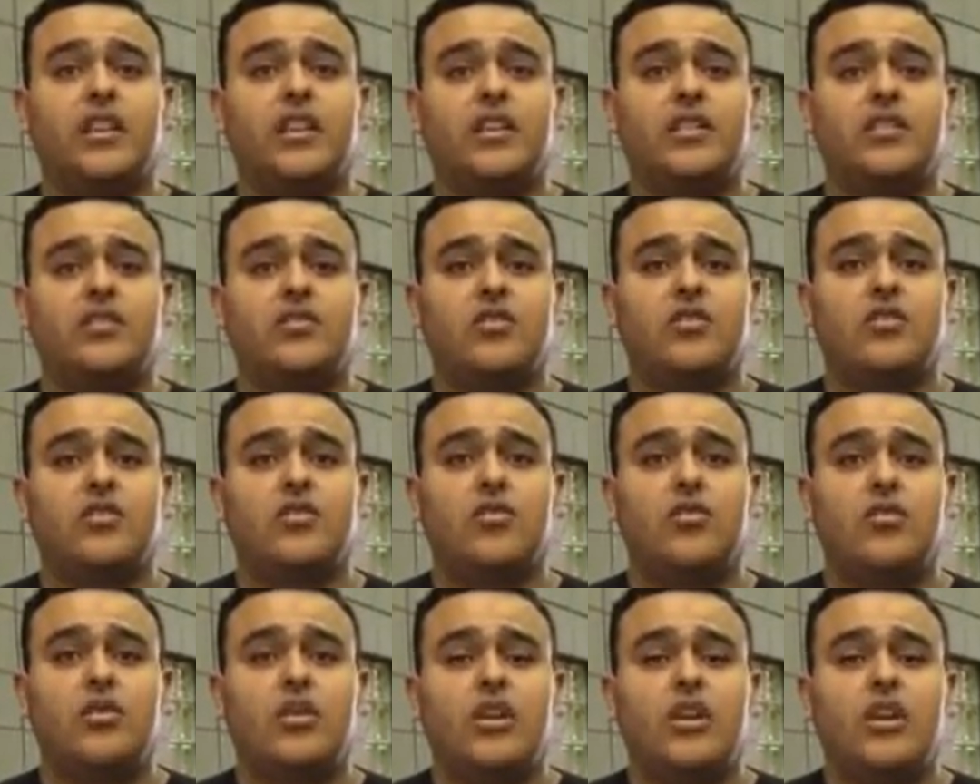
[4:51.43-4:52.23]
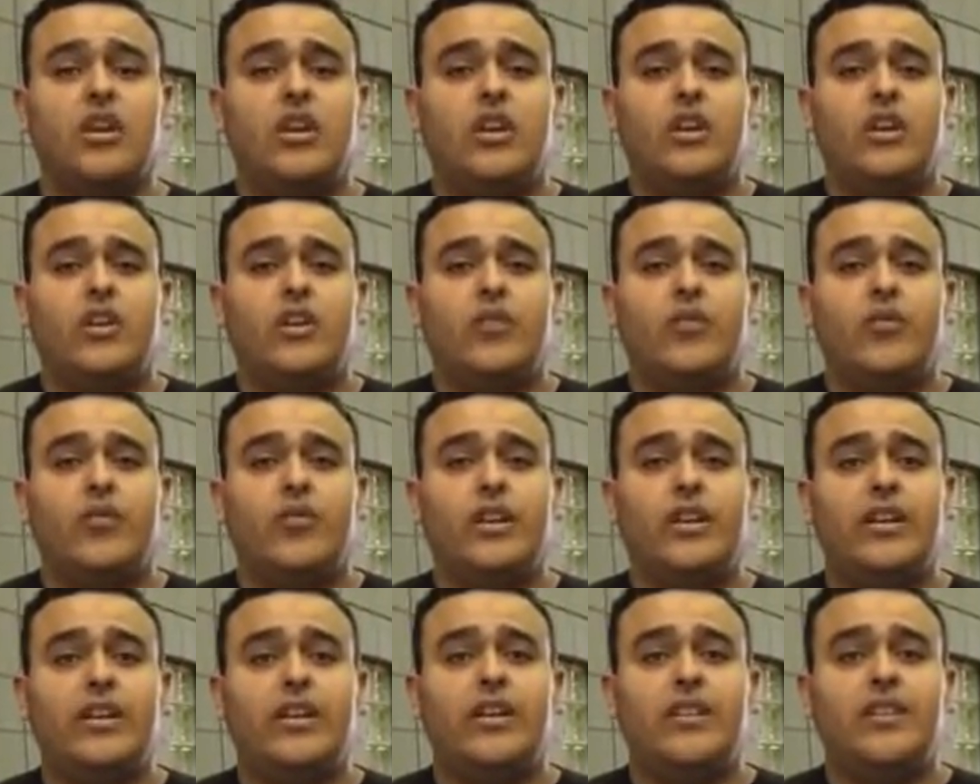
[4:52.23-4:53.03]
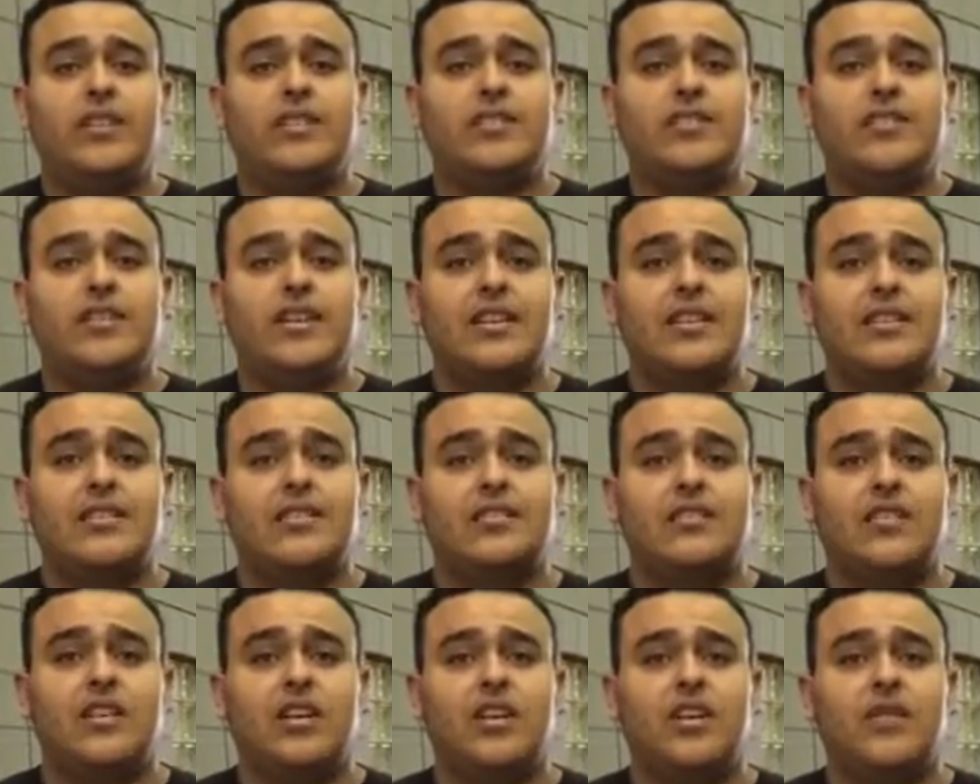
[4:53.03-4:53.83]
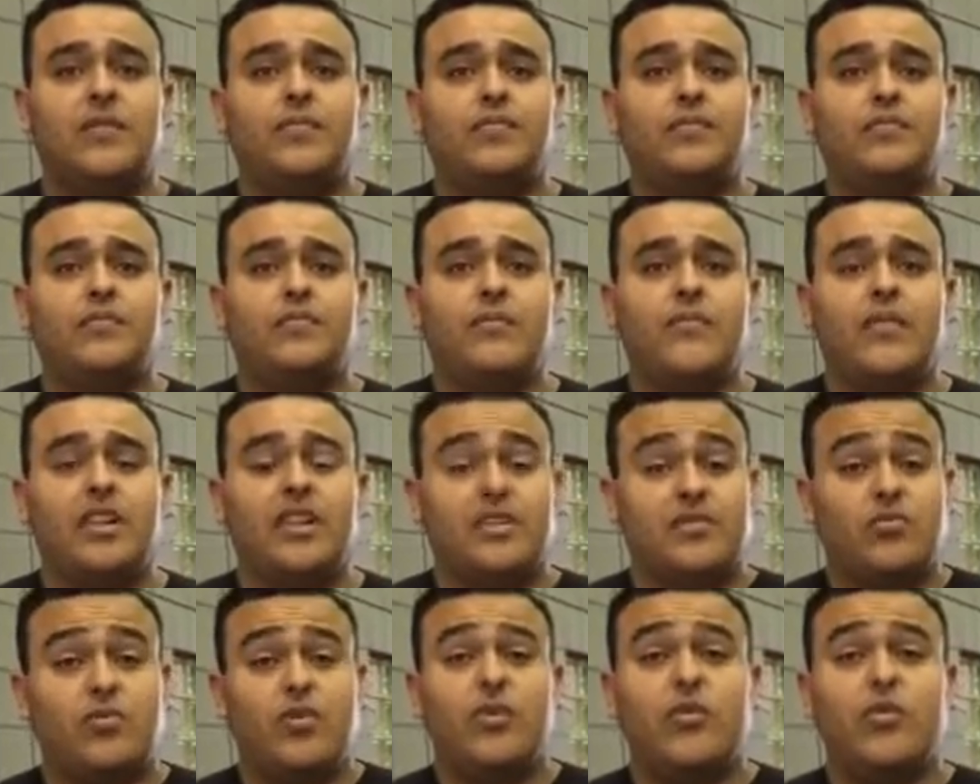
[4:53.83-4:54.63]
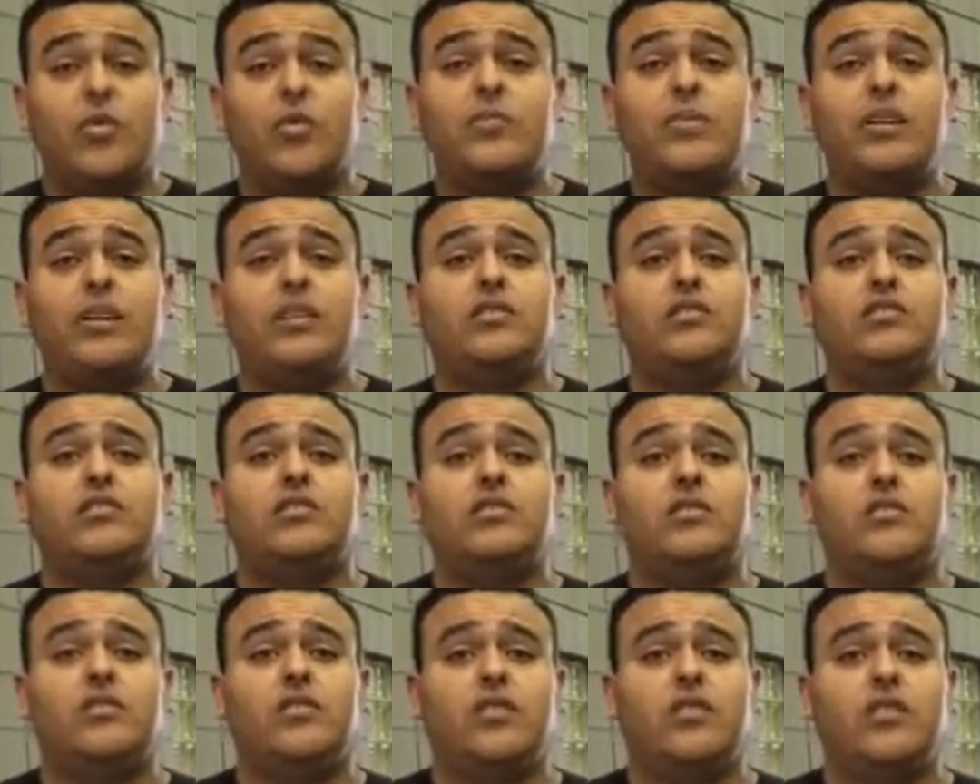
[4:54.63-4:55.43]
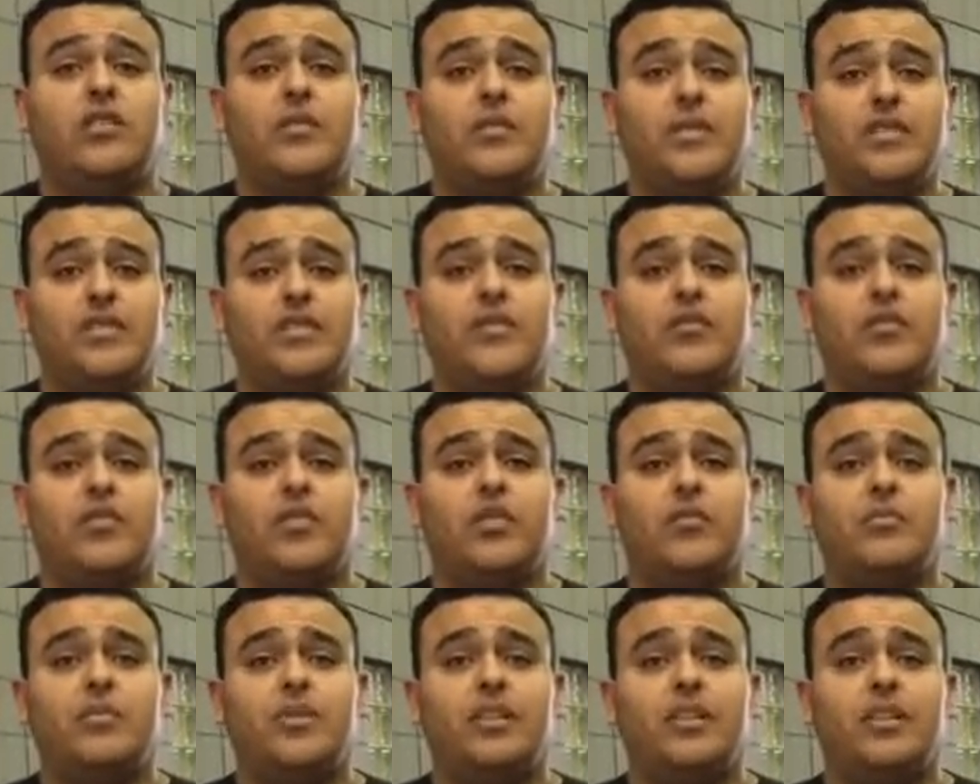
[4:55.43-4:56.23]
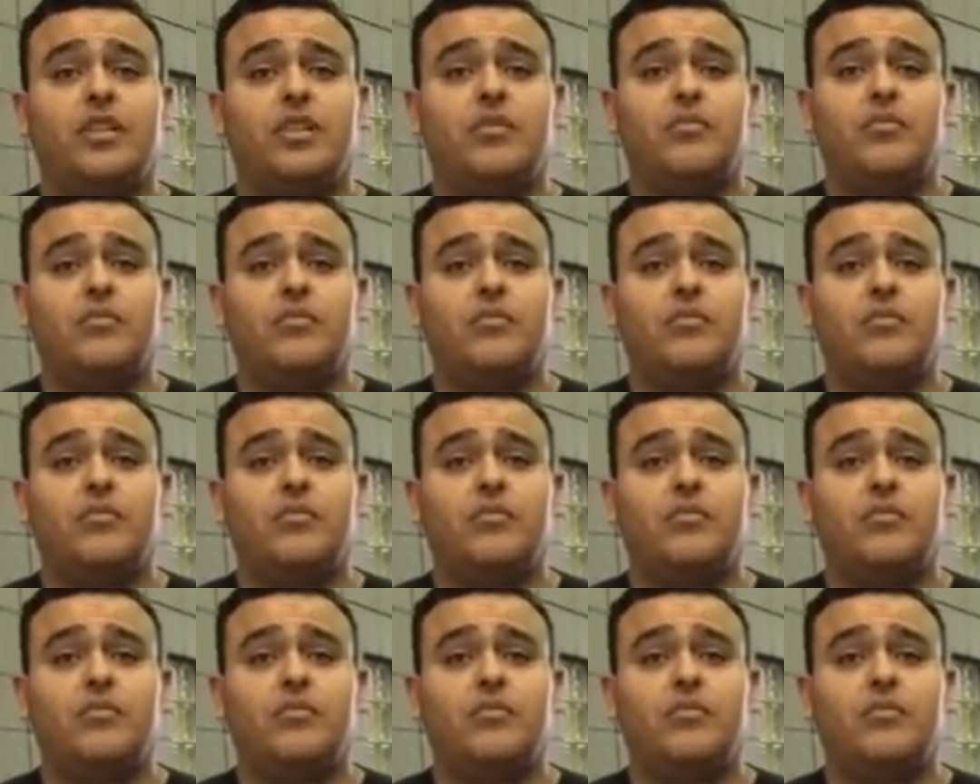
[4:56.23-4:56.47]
And so really, this test it will be to the best of her ability,